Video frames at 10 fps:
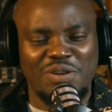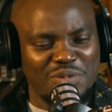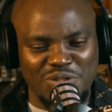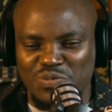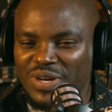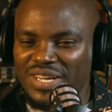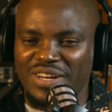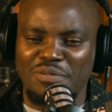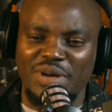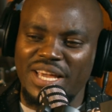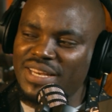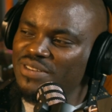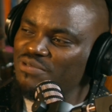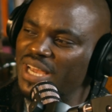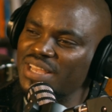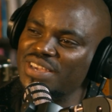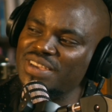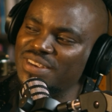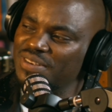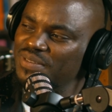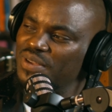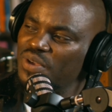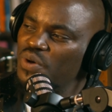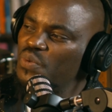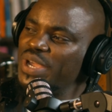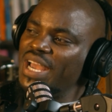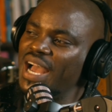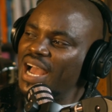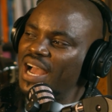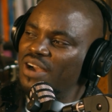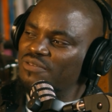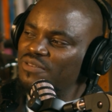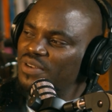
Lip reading: You're most welcome. And right here, we have